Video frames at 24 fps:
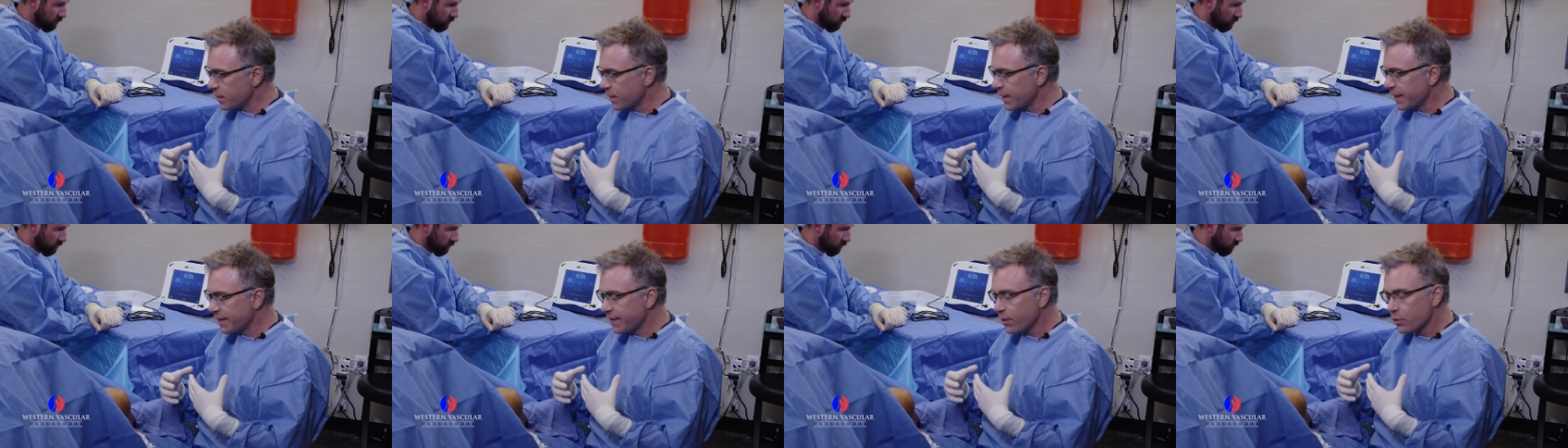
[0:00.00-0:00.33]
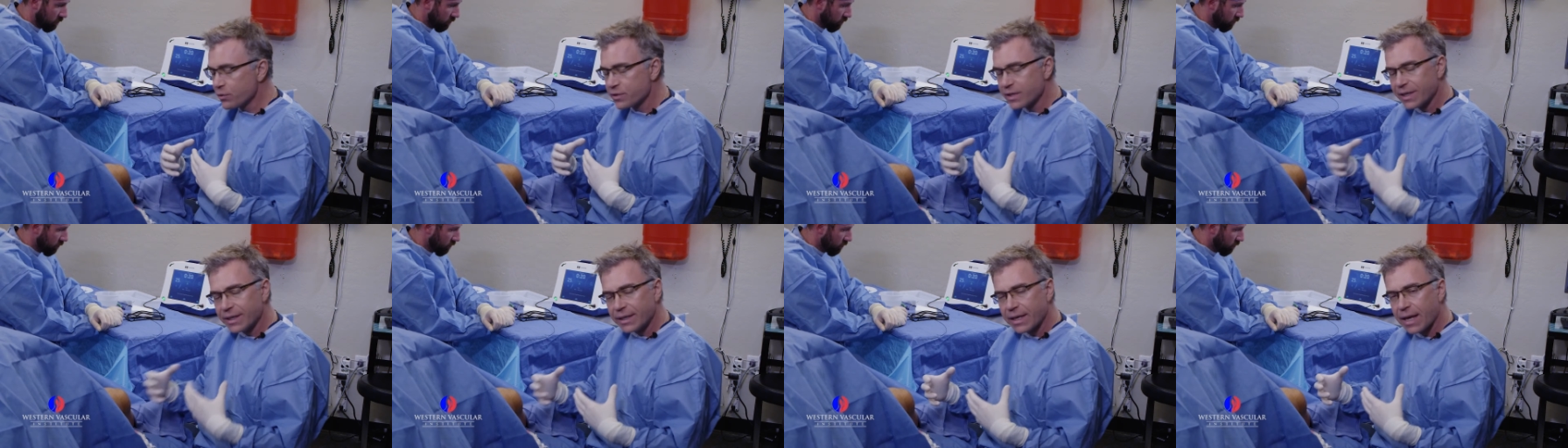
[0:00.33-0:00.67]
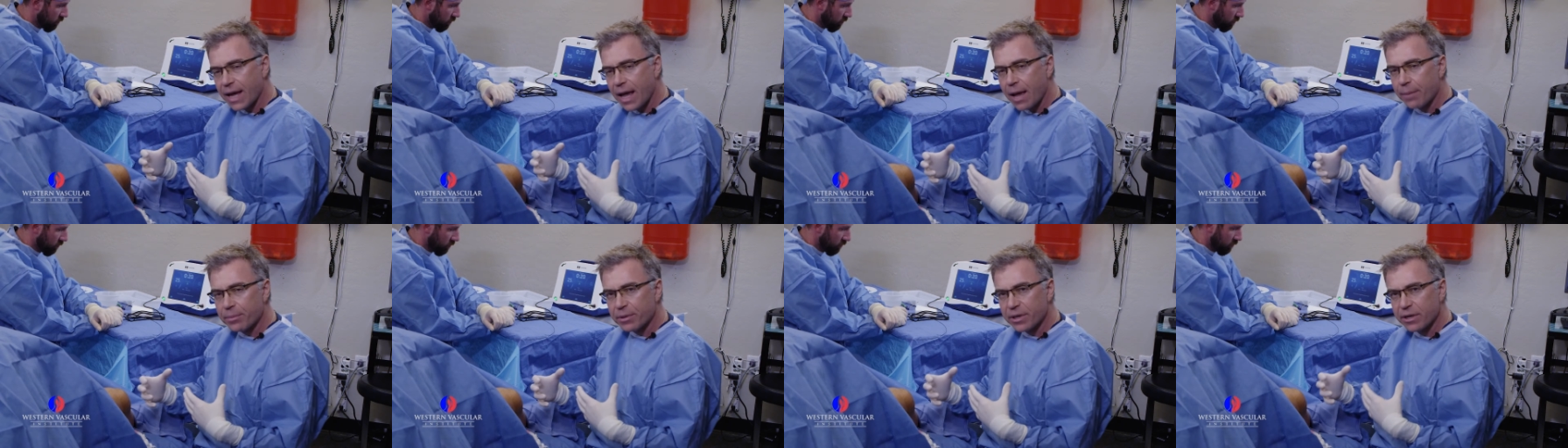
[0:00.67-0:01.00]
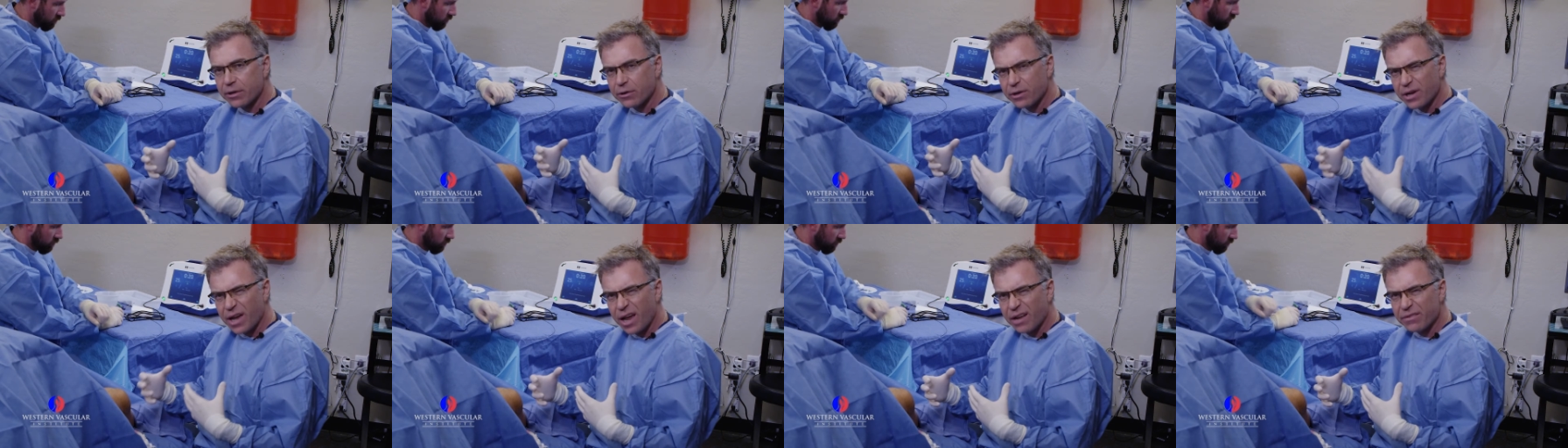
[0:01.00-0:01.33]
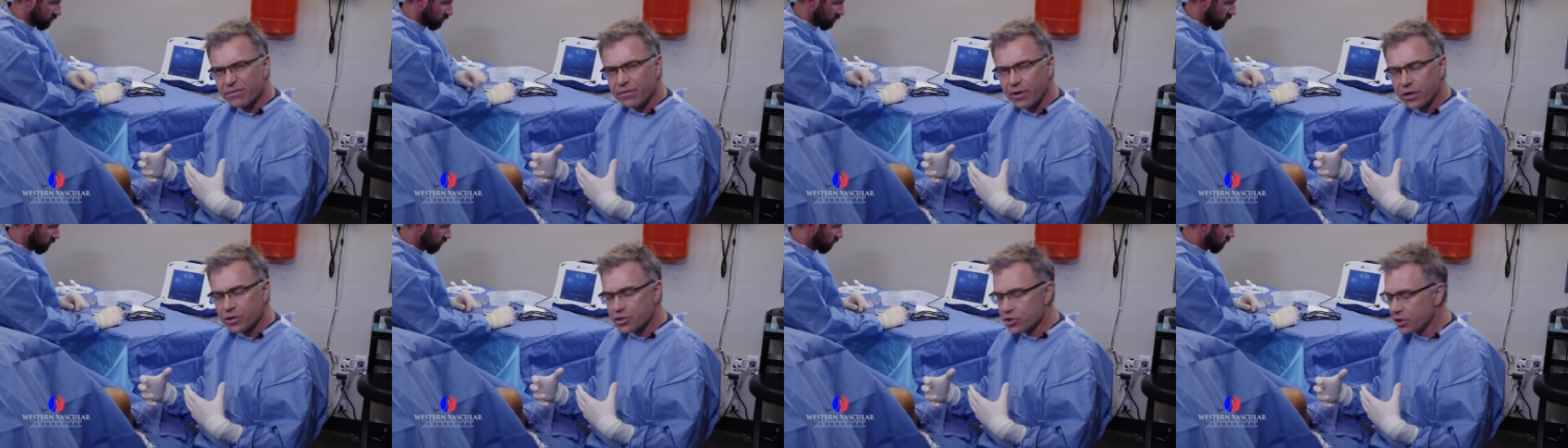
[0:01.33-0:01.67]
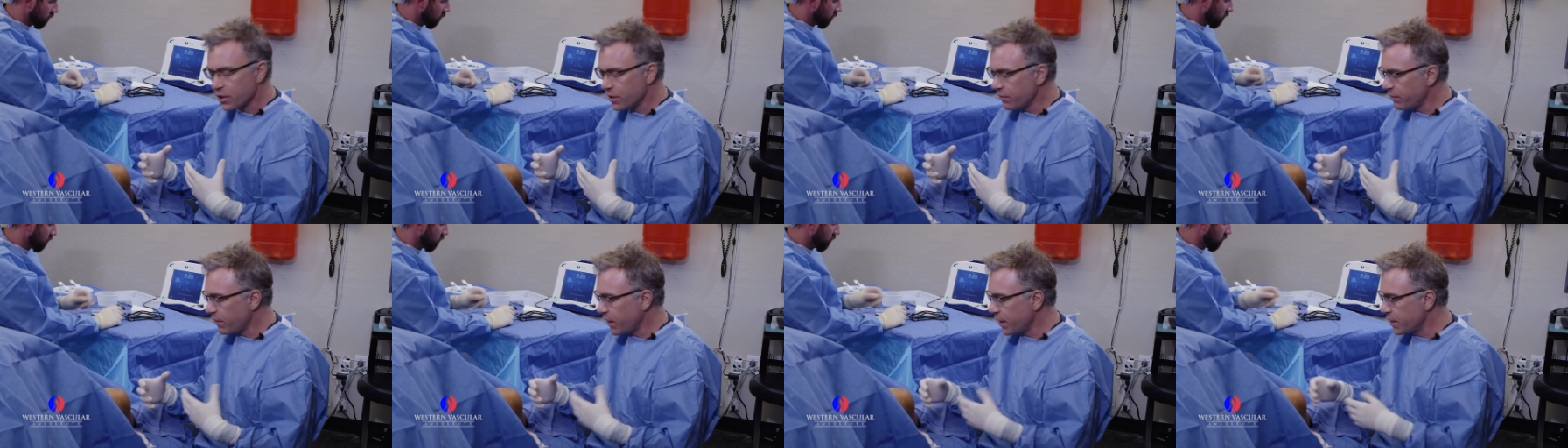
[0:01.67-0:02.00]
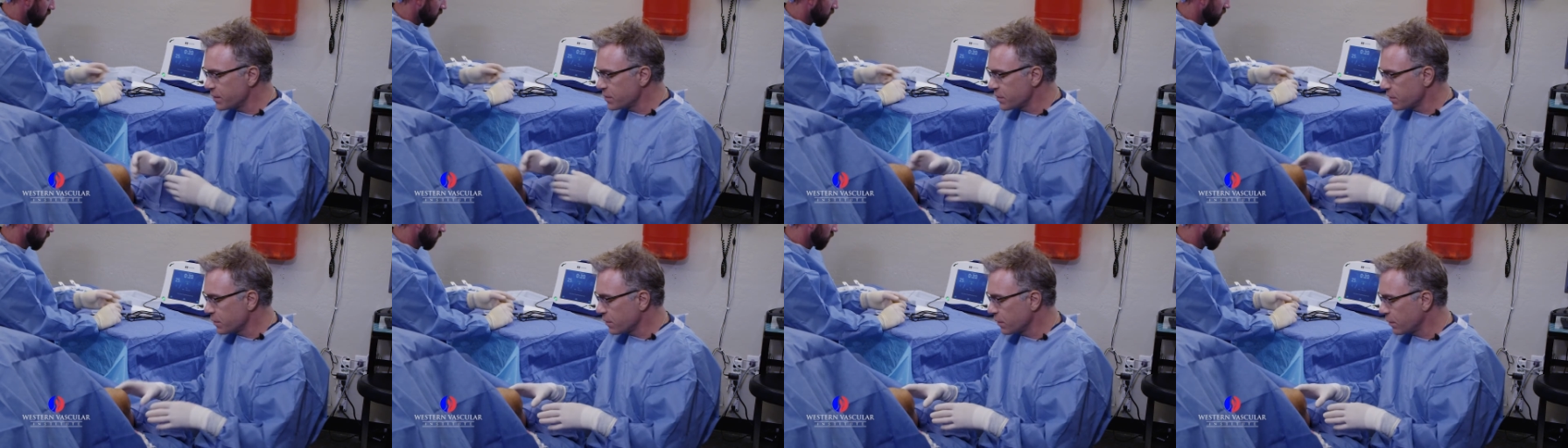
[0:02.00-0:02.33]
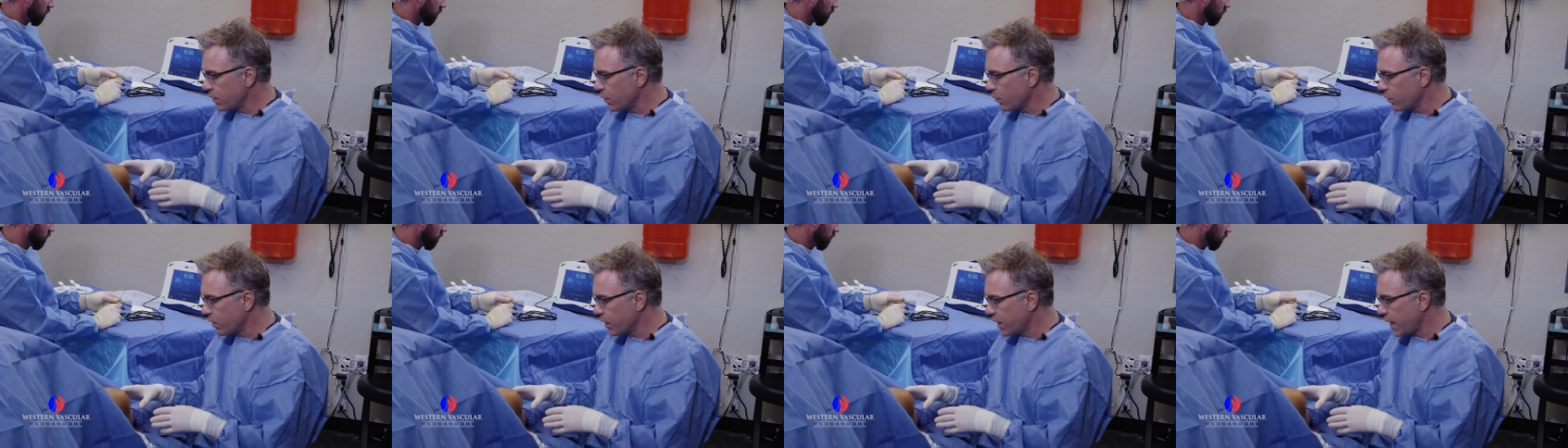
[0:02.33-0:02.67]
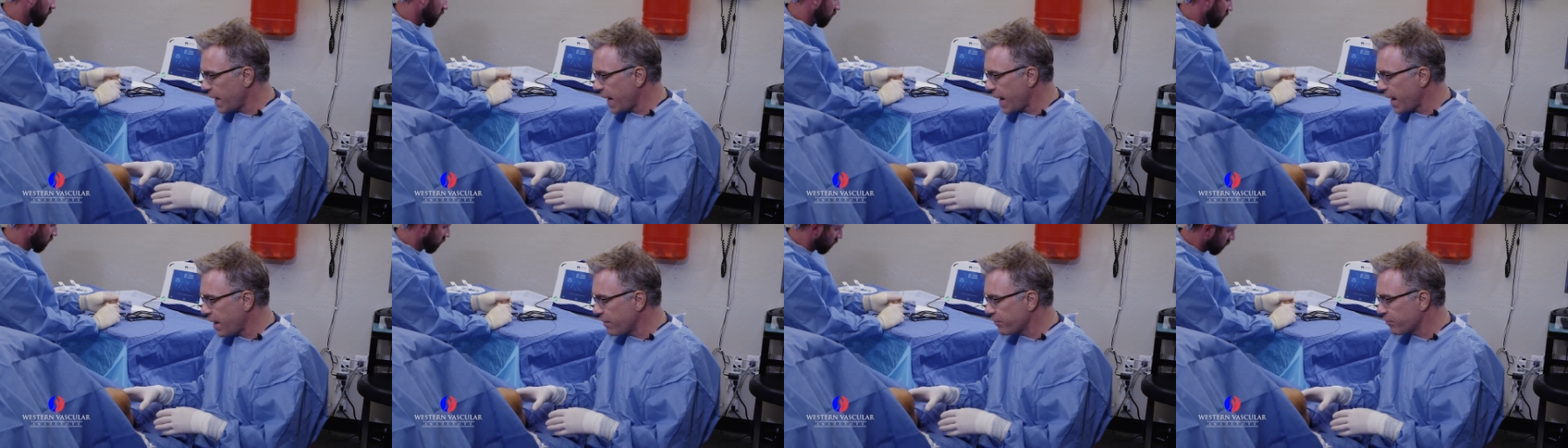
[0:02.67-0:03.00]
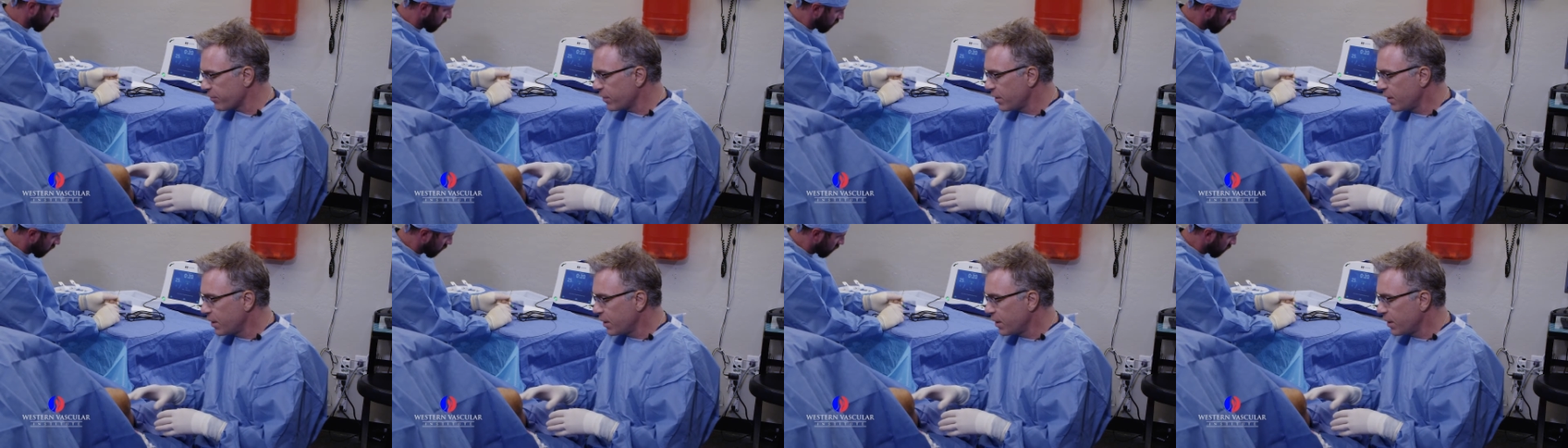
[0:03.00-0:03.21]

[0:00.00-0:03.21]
and those incompetent or non-functioning veins in the lower calf.